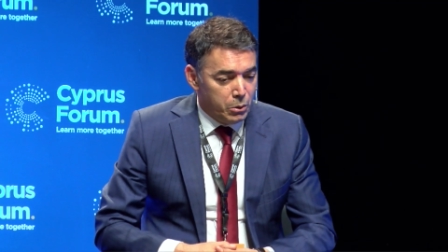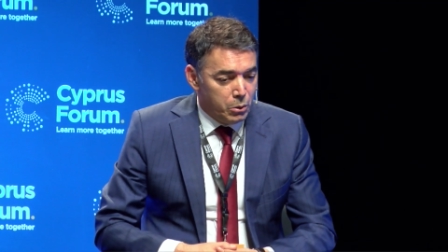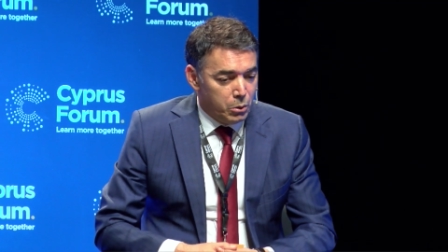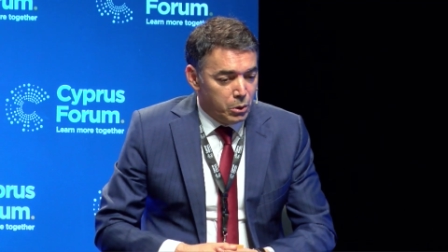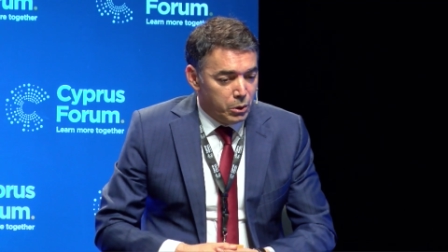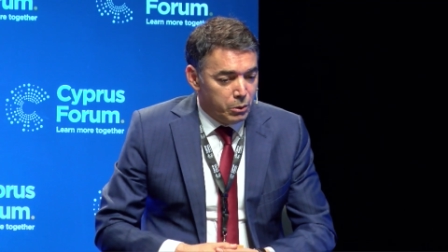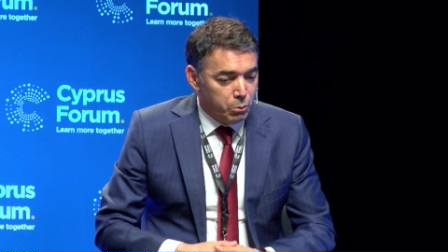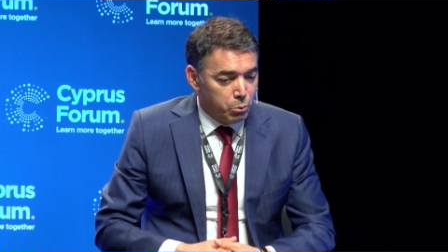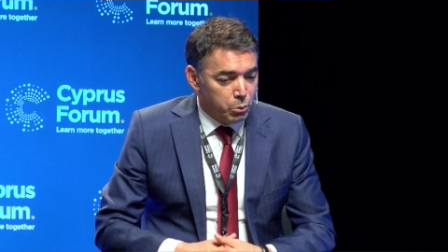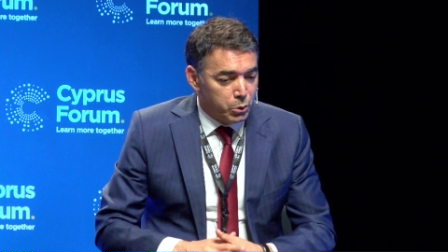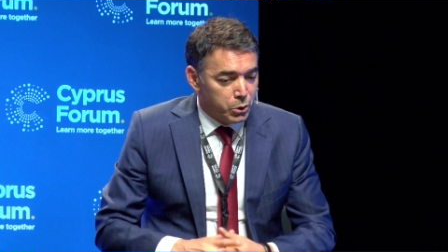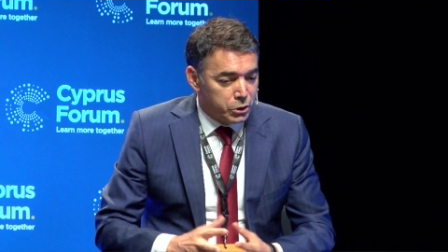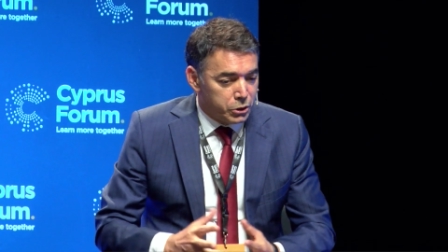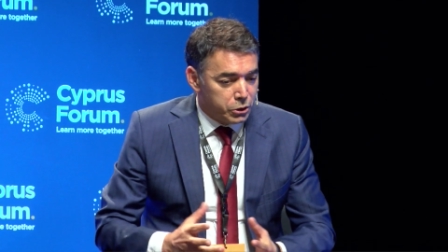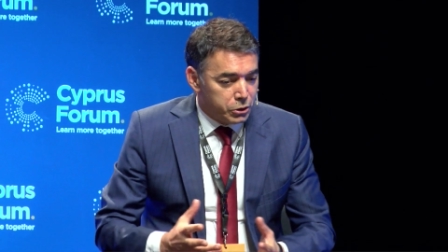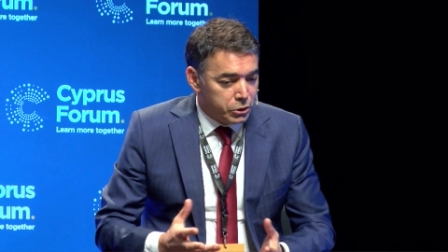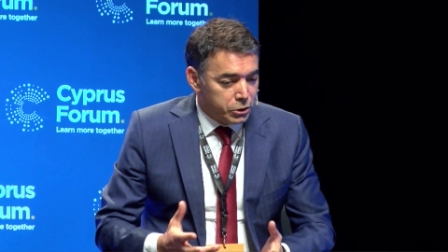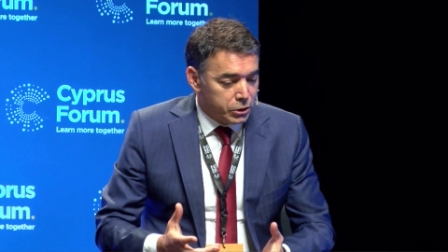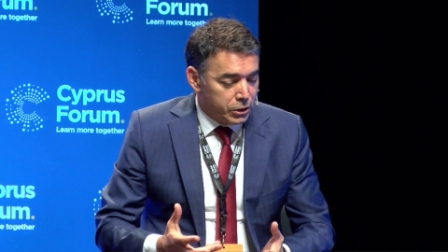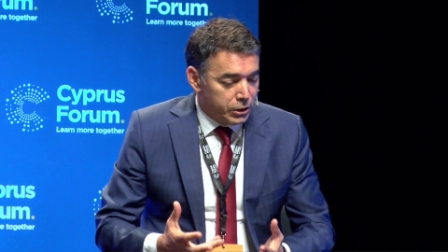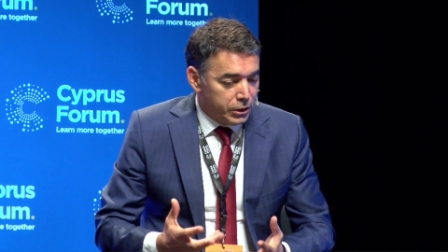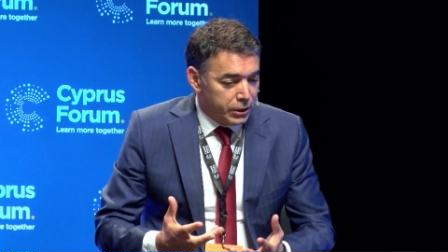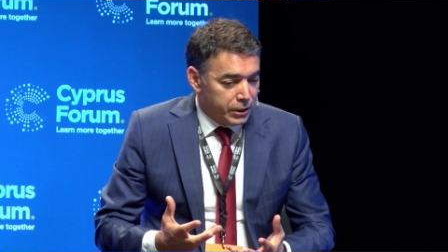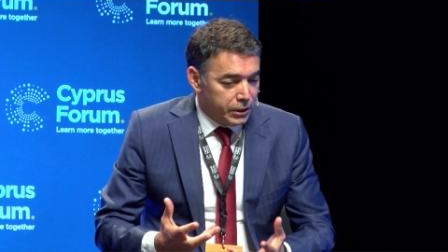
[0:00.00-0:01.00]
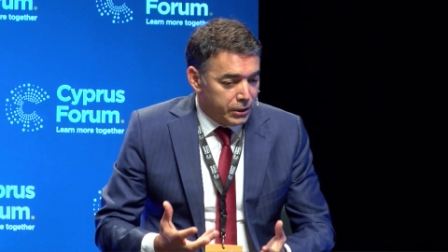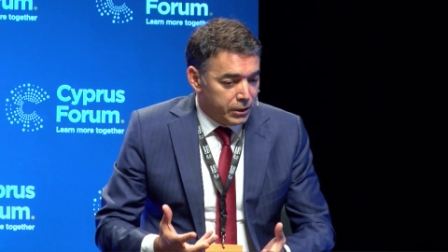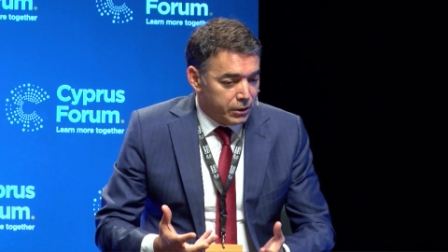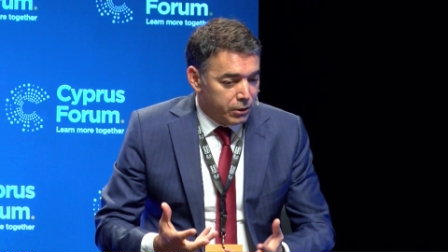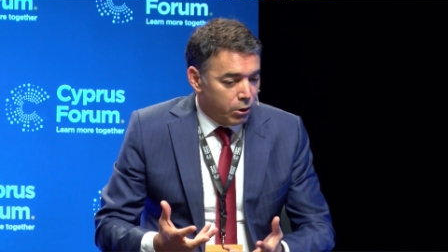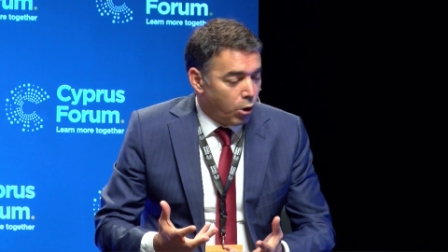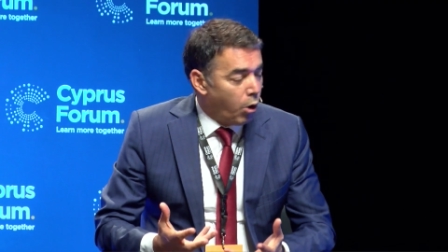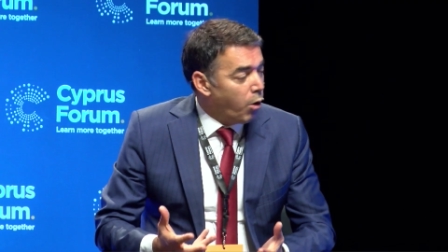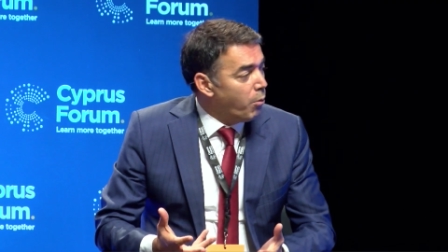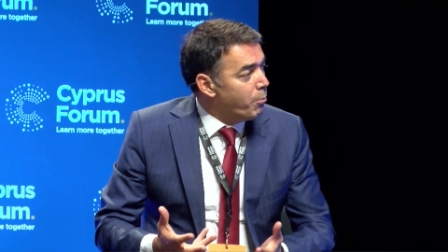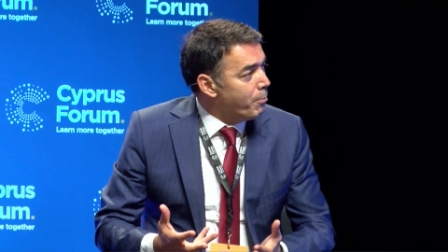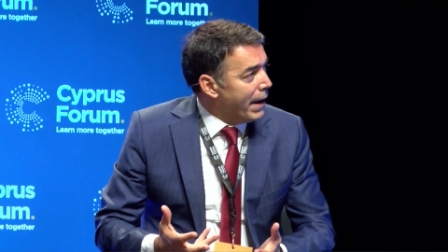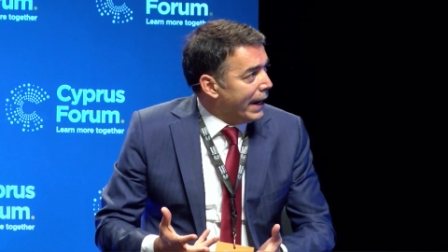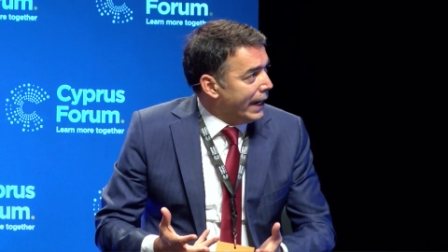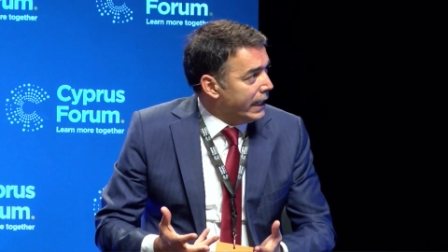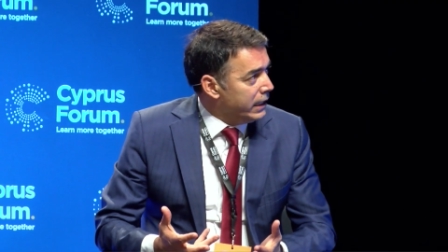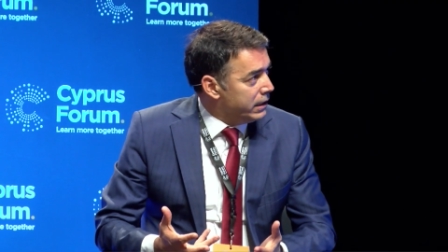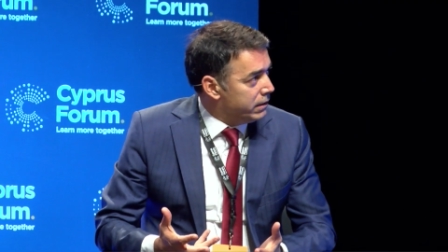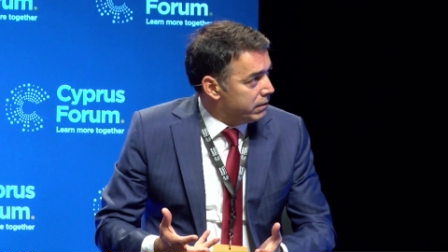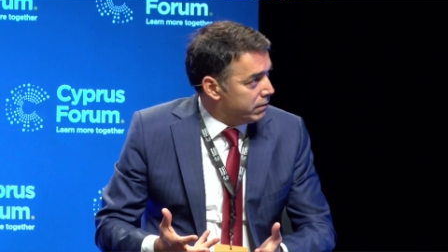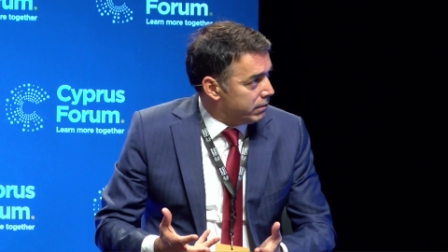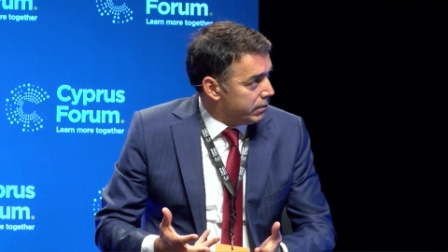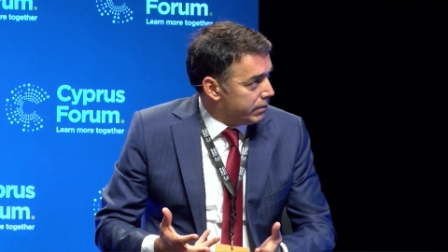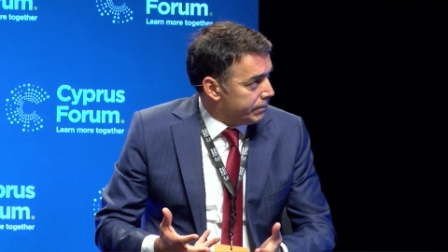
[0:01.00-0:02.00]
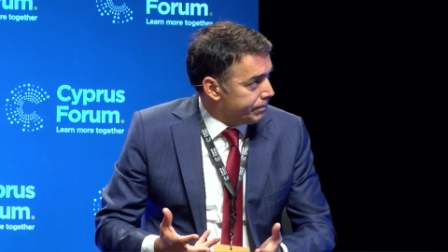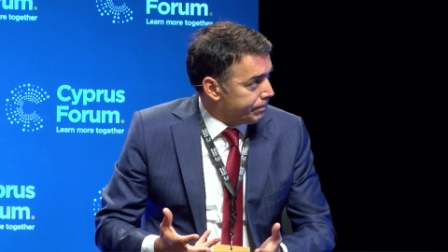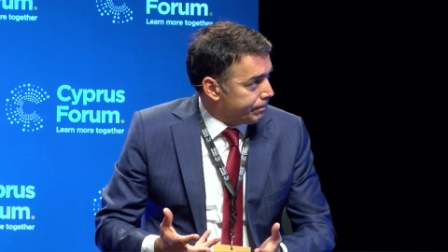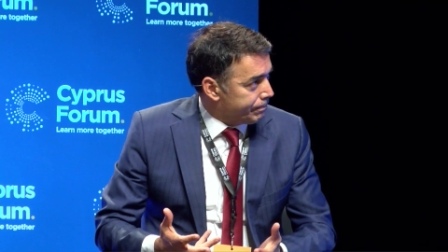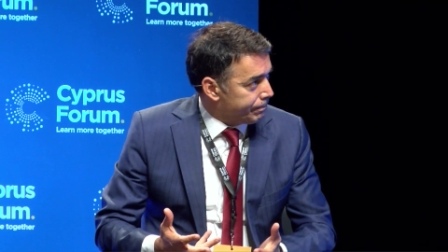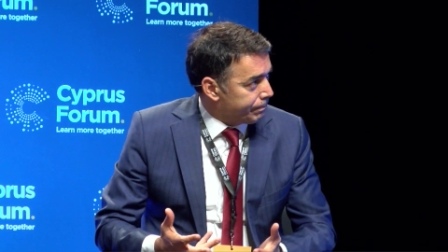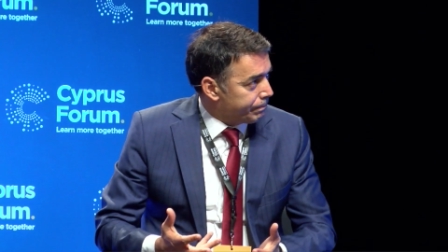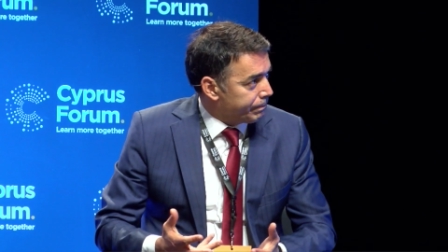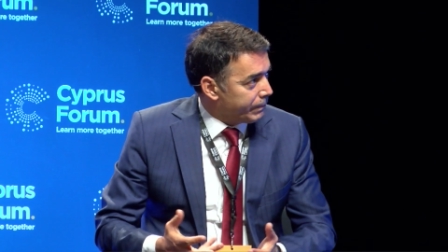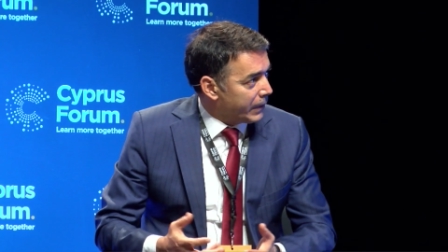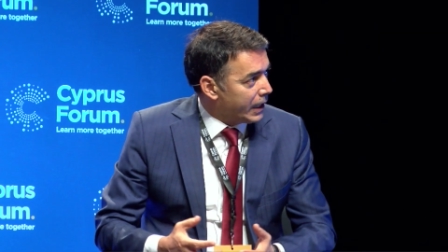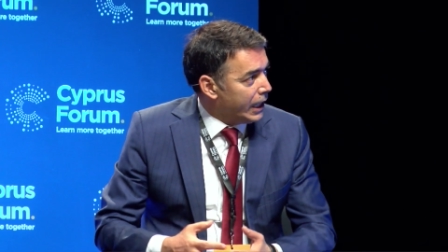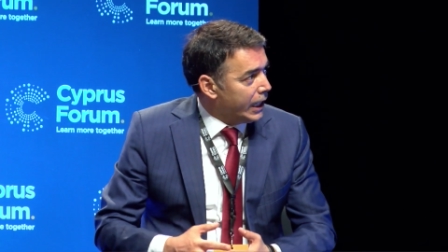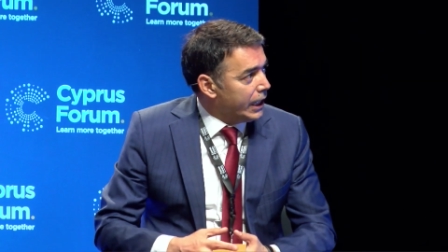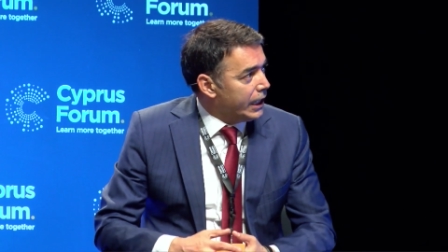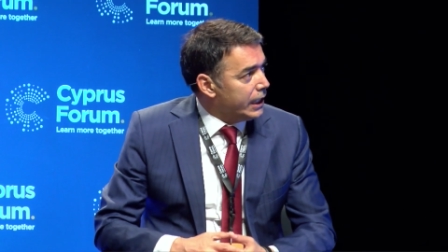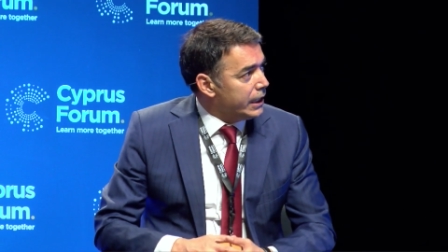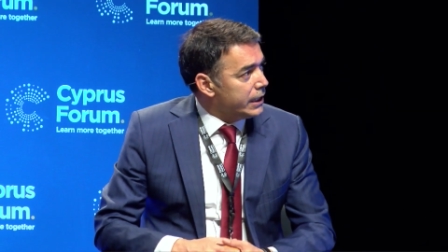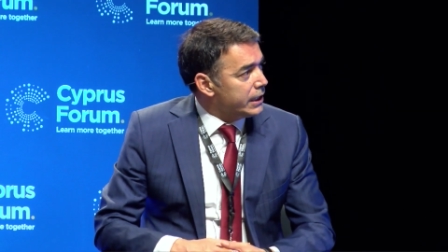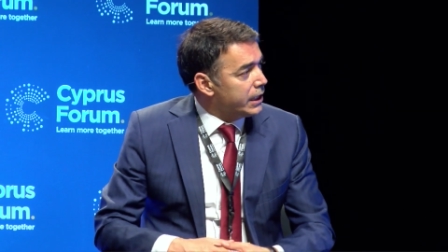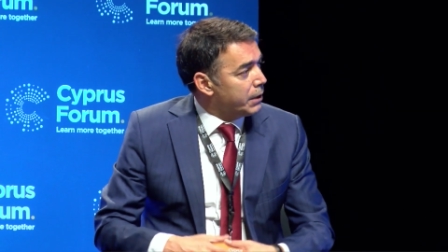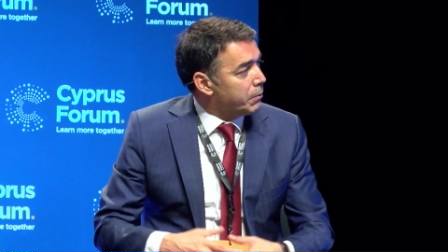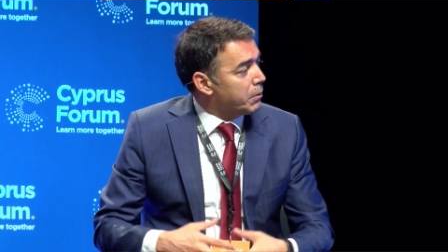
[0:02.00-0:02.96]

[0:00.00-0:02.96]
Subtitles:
was homemade. There